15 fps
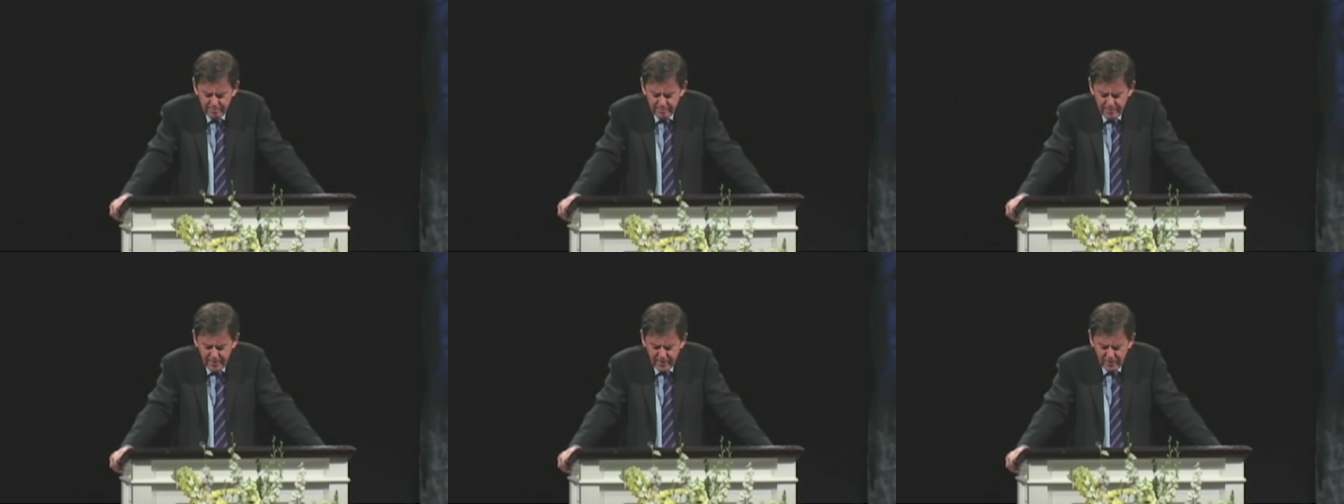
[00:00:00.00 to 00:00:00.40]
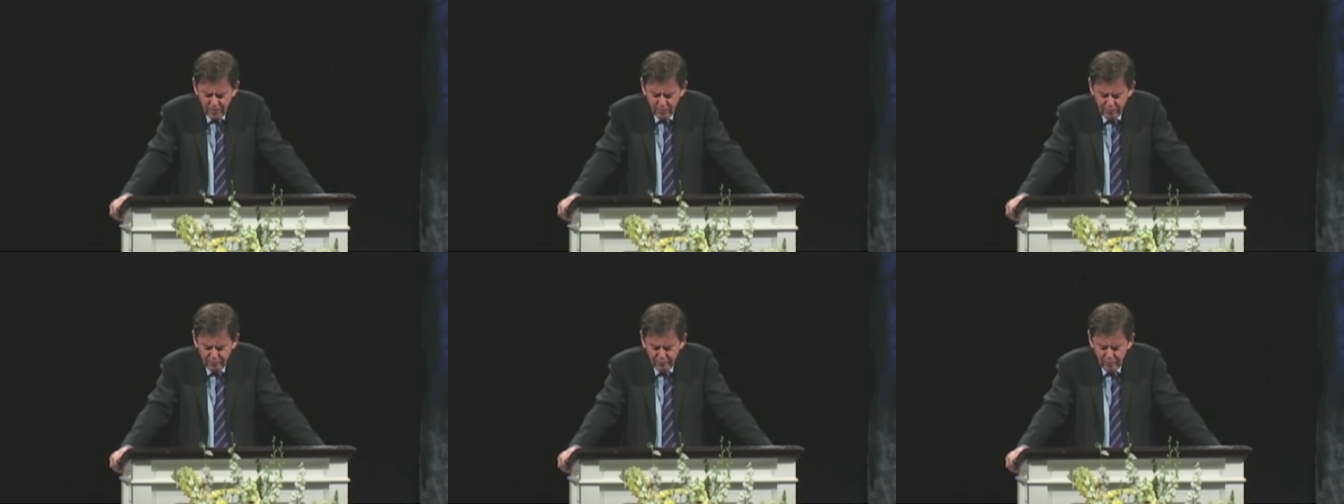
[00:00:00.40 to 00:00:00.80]
Thank
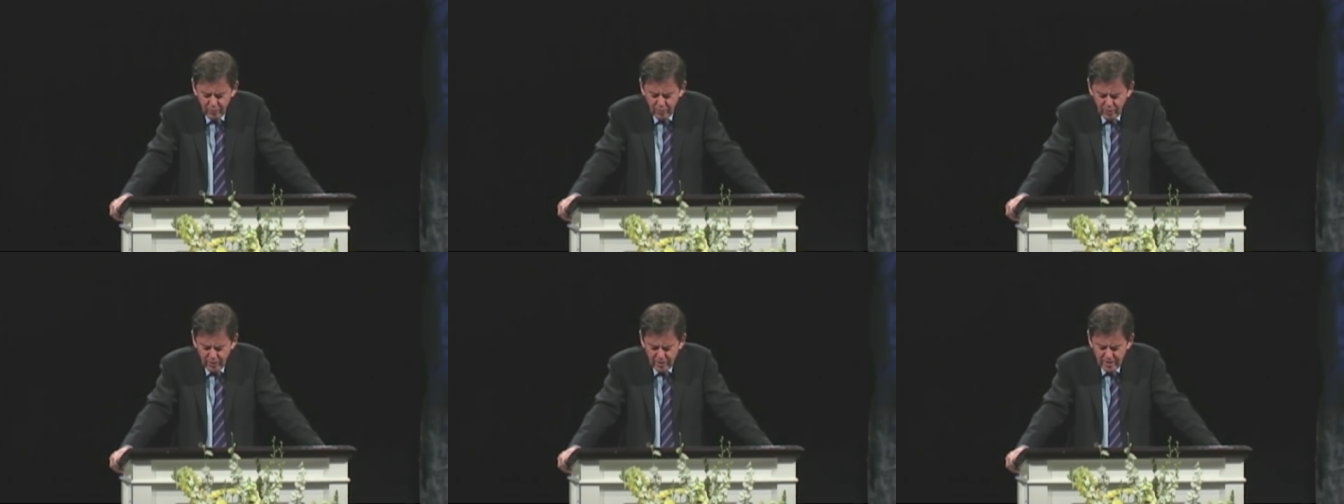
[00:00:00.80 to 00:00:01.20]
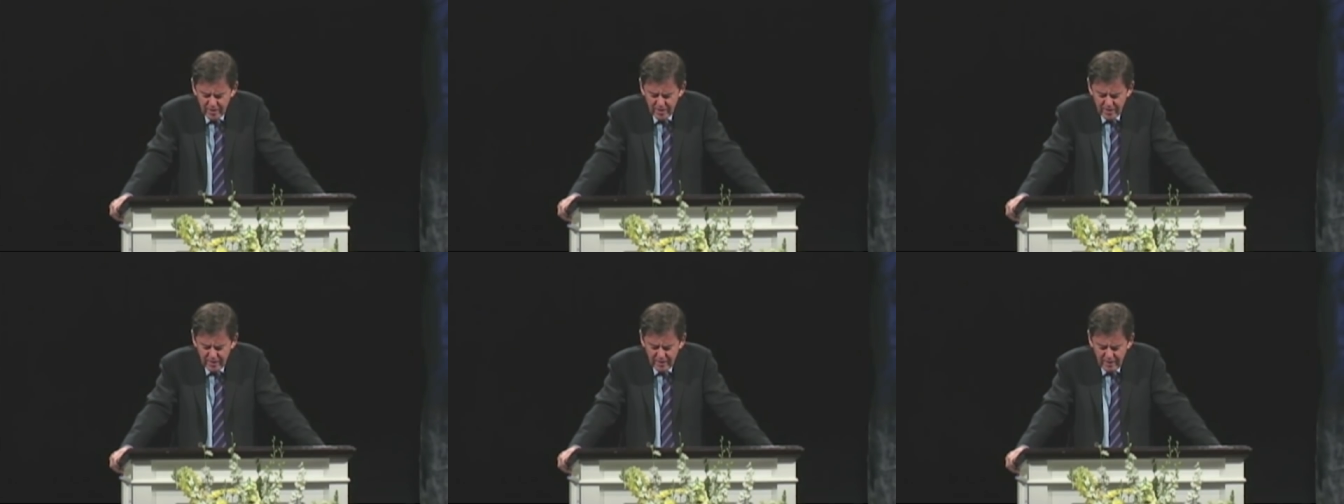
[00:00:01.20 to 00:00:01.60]
you for
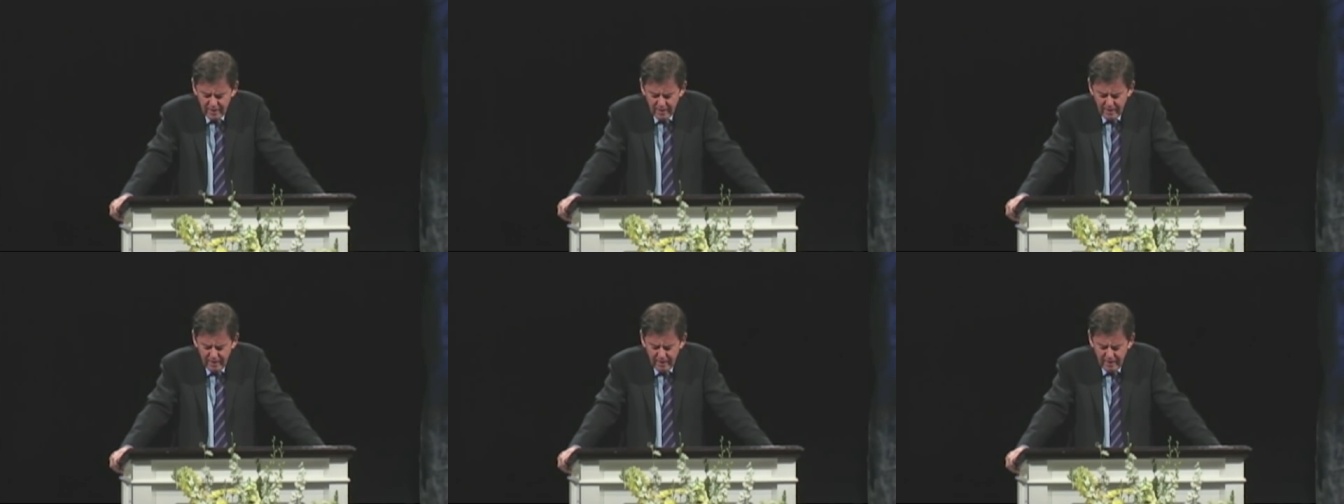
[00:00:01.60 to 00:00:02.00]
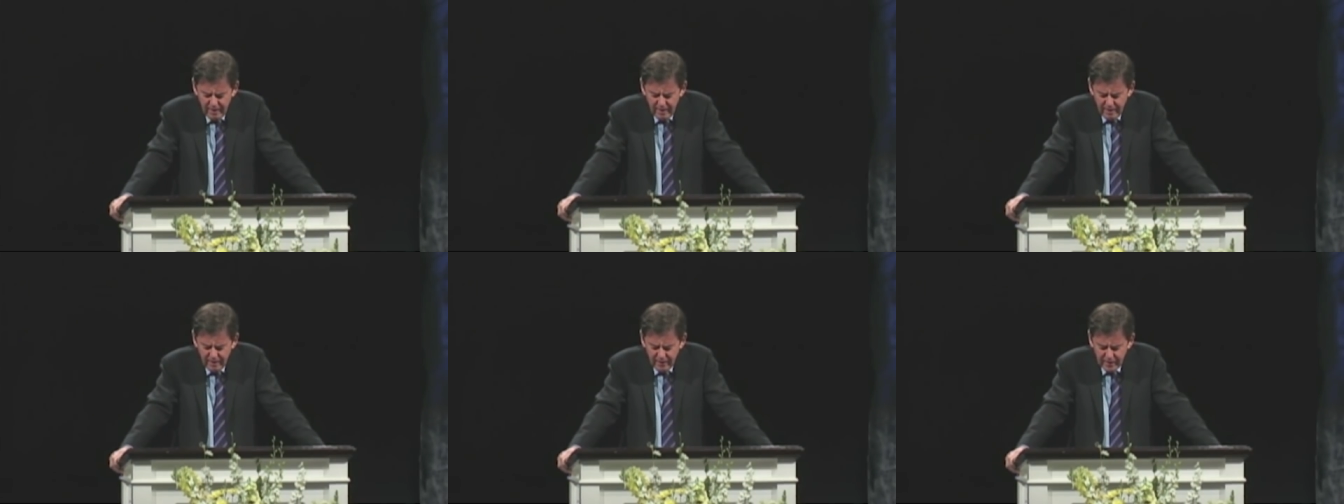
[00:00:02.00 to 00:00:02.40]

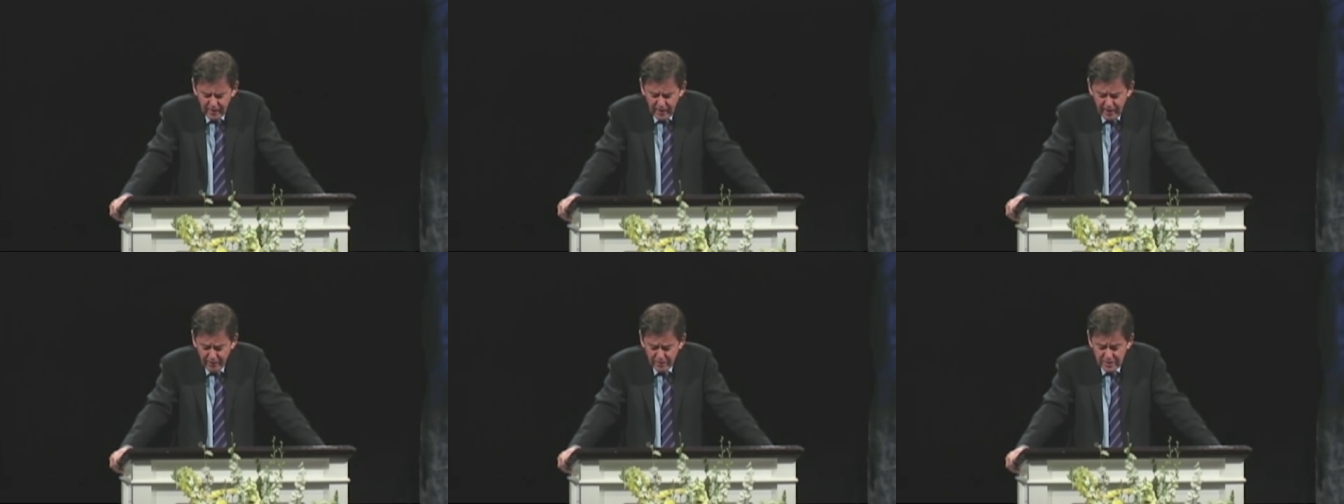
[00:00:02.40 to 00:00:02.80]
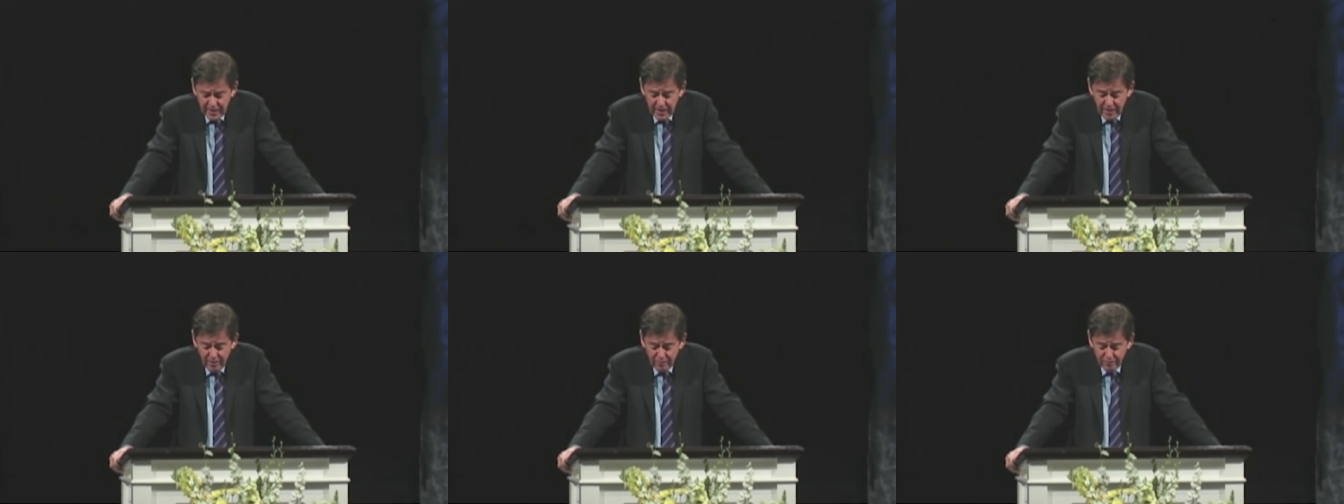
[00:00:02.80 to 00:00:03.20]
the
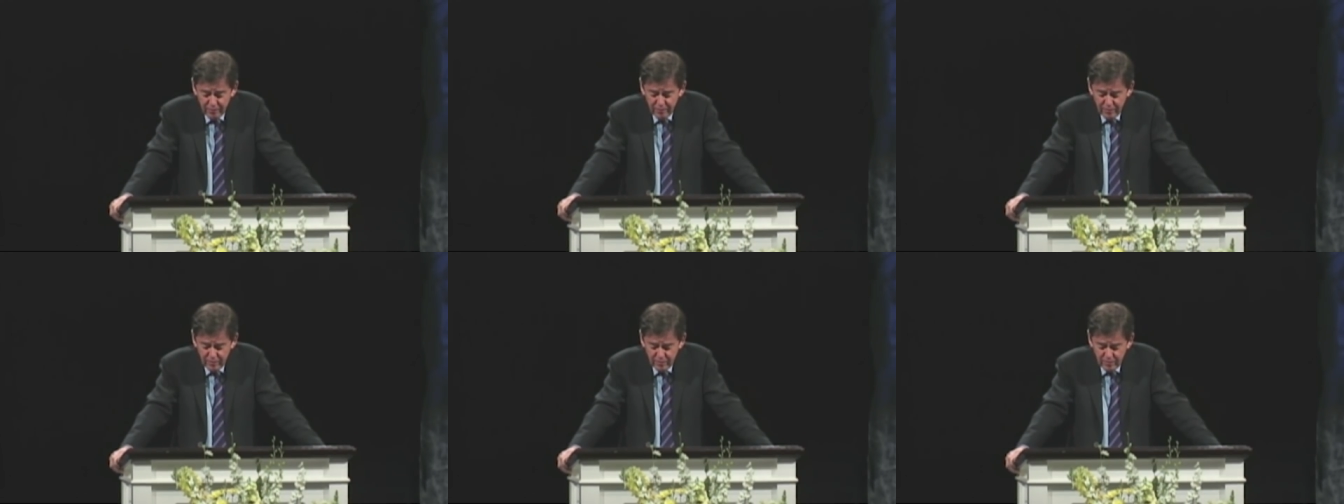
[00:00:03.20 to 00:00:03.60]
clarity of